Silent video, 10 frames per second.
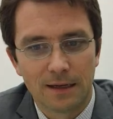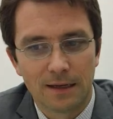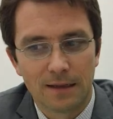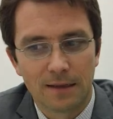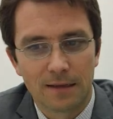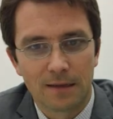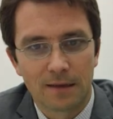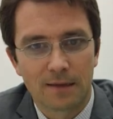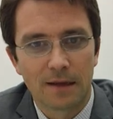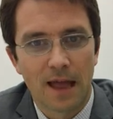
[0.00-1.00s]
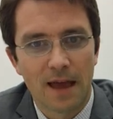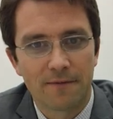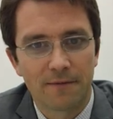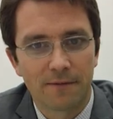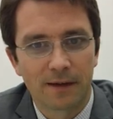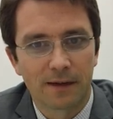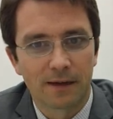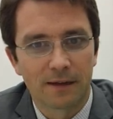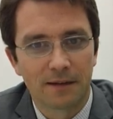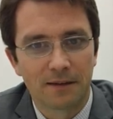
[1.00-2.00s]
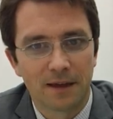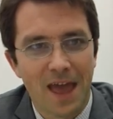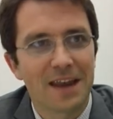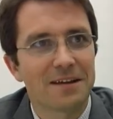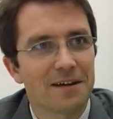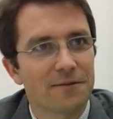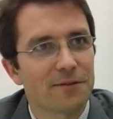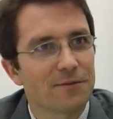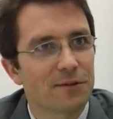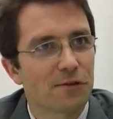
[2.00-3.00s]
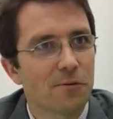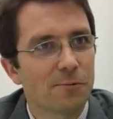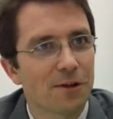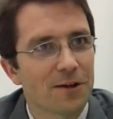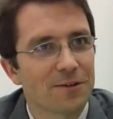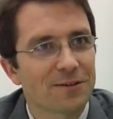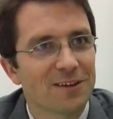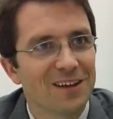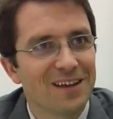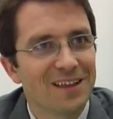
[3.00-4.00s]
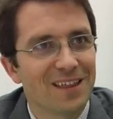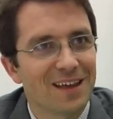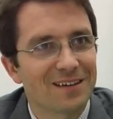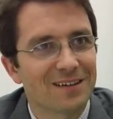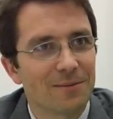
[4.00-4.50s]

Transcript: they still have the handcuffs of the scope clause that